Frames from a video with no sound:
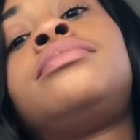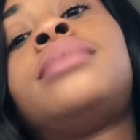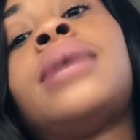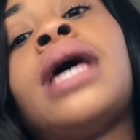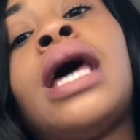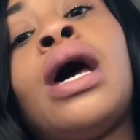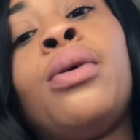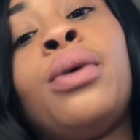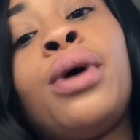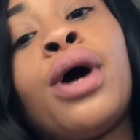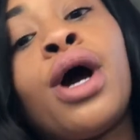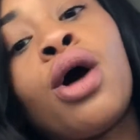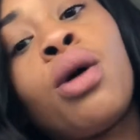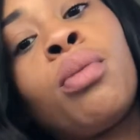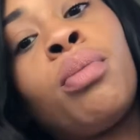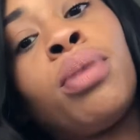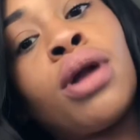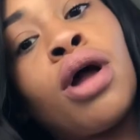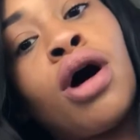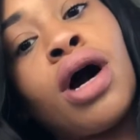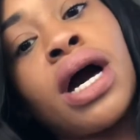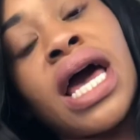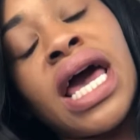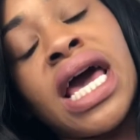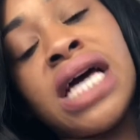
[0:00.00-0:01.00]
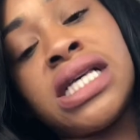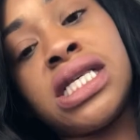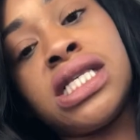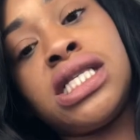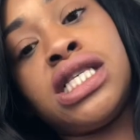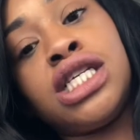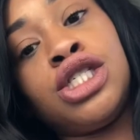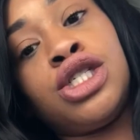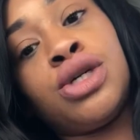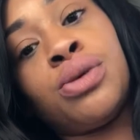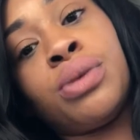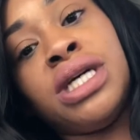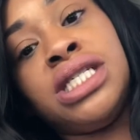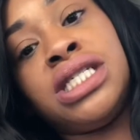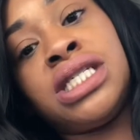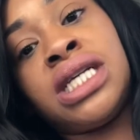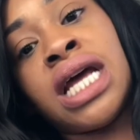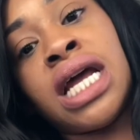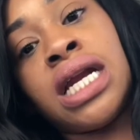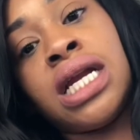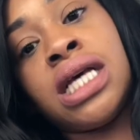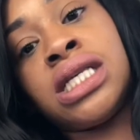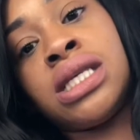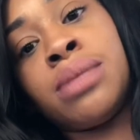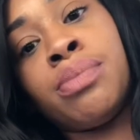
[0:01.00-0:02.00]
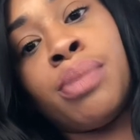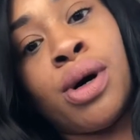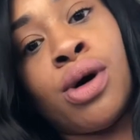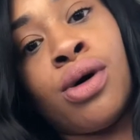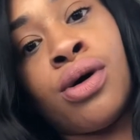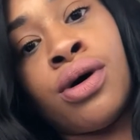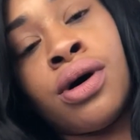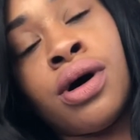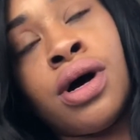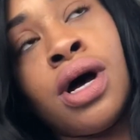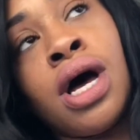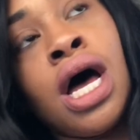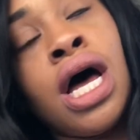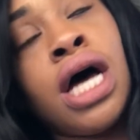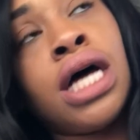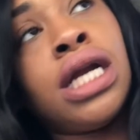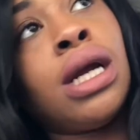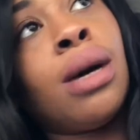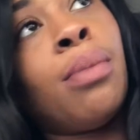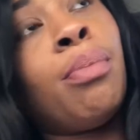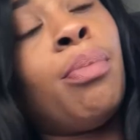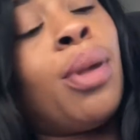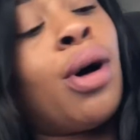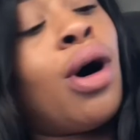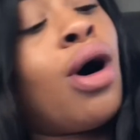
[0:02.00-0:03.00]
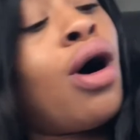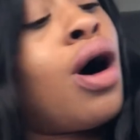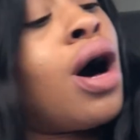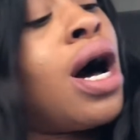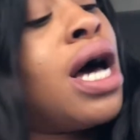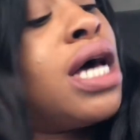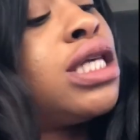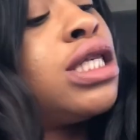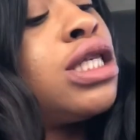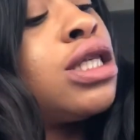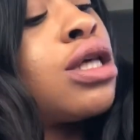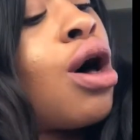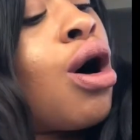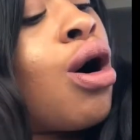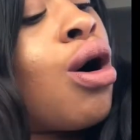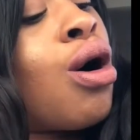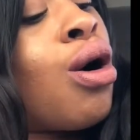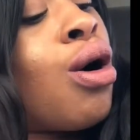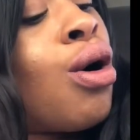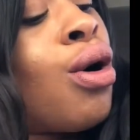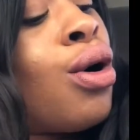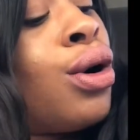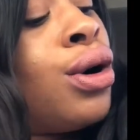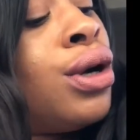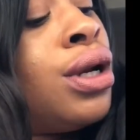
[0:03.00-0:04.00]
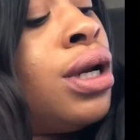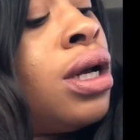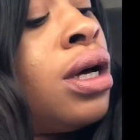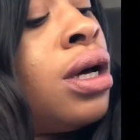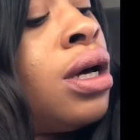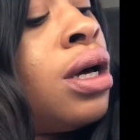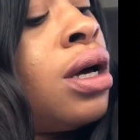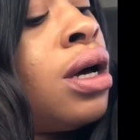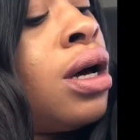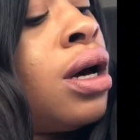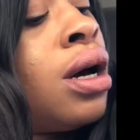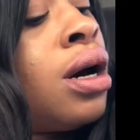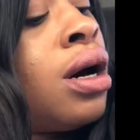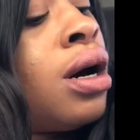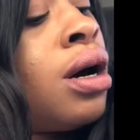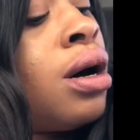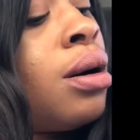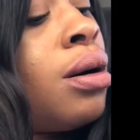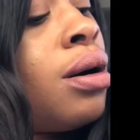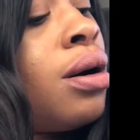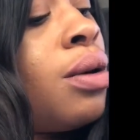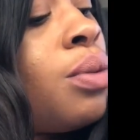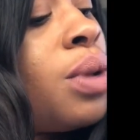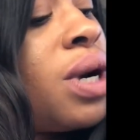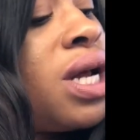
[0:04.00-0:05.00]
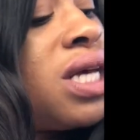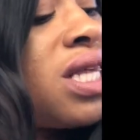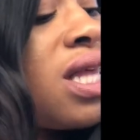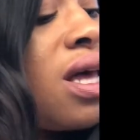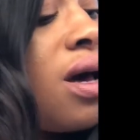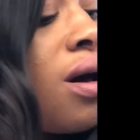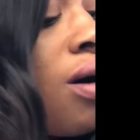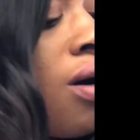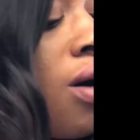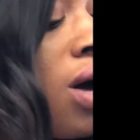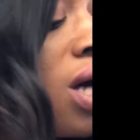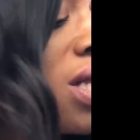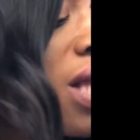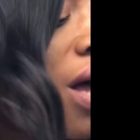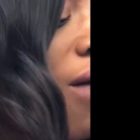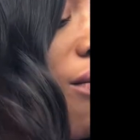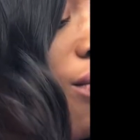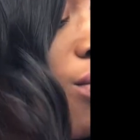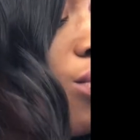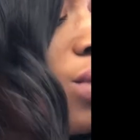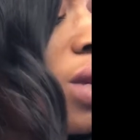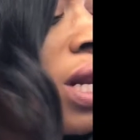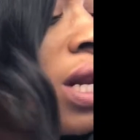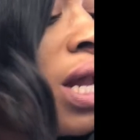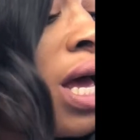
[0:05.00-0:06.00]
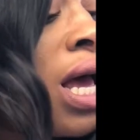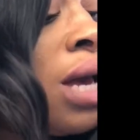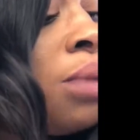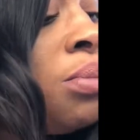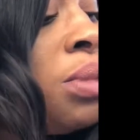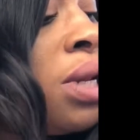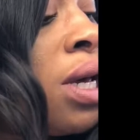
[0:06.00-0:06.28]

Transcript: El Girl Blanca has a situation at this bar. The bar is called, what is it called? Because I wrote the name